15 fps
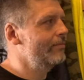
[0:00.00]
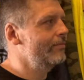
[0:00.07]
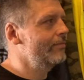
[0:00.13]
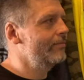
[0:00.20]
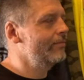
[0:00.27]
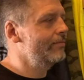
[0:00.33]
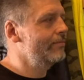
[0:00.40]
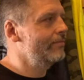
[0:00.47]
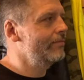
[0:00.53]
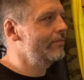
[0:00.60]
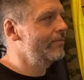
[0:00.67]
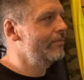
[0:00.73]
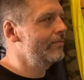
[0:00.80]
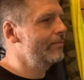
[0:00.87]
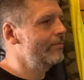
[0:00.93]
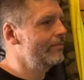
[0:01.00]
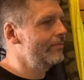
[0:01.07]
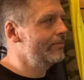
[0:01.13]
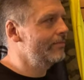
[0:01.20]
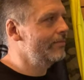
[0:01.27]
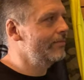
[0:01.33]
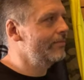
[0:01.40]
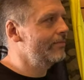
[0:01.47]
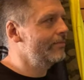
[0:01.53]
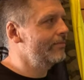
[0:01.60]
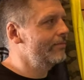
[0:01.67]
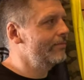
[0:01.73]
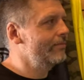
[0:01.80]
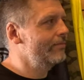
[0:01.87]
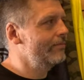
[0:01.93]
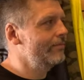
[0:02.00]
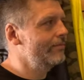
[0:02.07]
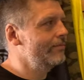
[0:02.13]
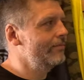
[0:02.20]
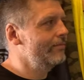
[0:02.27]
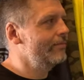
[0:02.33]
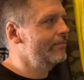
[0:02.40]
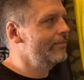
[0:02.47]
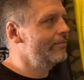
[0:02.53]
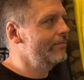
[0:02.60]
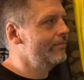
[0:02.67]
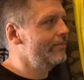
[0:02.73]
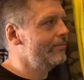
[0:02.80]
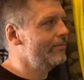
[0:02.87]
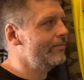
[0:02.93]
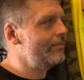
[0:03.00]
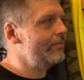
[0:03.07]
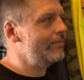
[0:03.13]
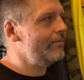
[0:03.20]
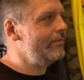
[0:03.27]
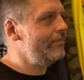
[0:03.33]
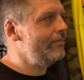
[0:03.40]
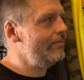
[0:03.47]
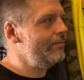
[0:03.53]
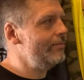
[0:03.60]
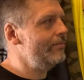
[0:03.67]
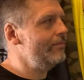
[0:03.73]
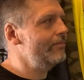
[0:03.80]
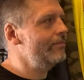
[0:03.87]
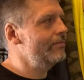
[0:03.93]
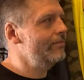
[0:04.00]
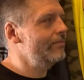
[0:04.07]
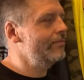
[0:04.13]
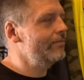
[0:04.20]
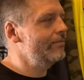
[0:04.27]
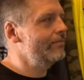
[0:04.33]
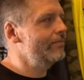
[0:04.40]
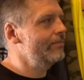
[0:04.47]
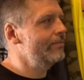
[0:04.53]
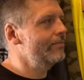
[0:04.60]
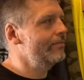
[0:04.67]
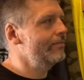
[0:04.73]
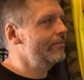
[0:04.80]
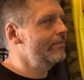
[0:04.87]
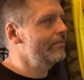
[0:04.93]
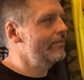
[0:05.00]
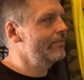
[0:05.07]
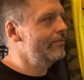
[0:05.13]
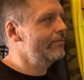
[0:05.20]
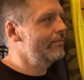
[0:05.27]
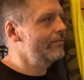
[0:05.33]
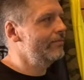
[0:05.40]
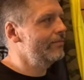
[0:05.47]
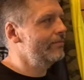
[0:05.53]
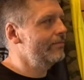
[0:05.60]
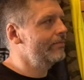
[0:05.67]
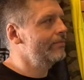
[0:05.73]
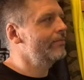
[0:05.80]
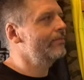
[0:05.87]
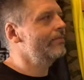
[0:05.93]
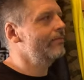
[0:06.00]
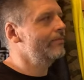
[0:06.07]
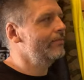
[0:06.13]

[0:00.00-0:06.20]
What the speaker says: This person isn't speaking.